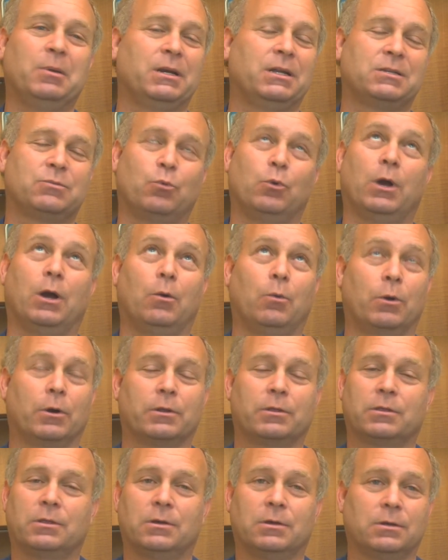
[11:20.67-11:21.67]
but it's well
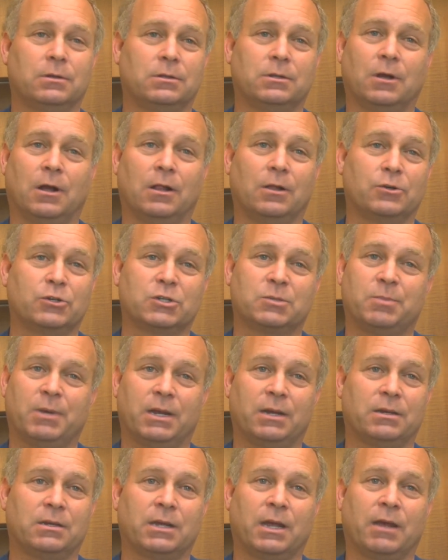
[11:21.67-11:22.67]
worth the dollars
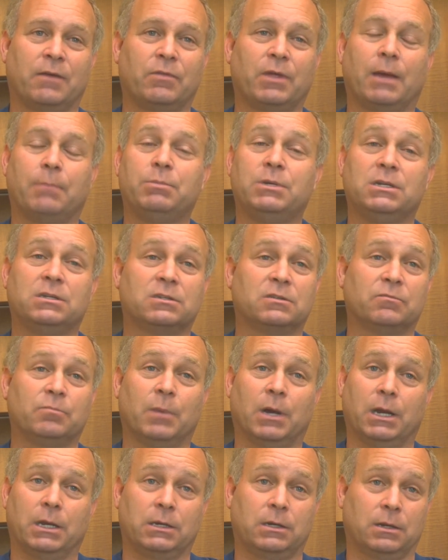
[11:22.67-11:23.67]
spent to have that peace of
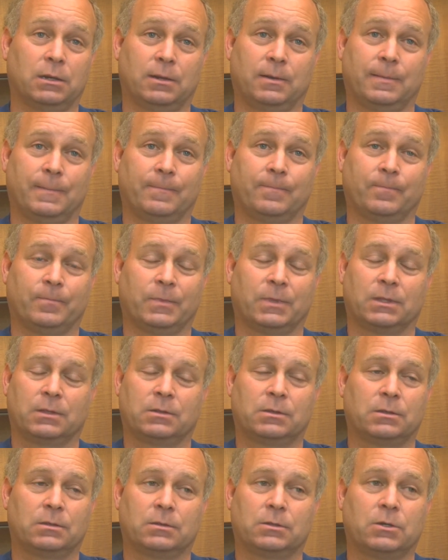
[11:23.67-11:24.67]
mind.
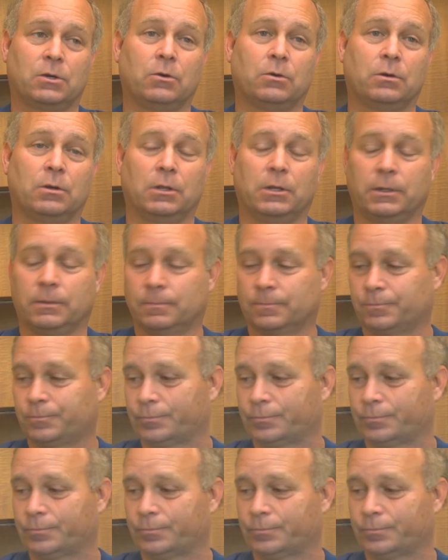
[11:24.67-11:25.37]
Totally.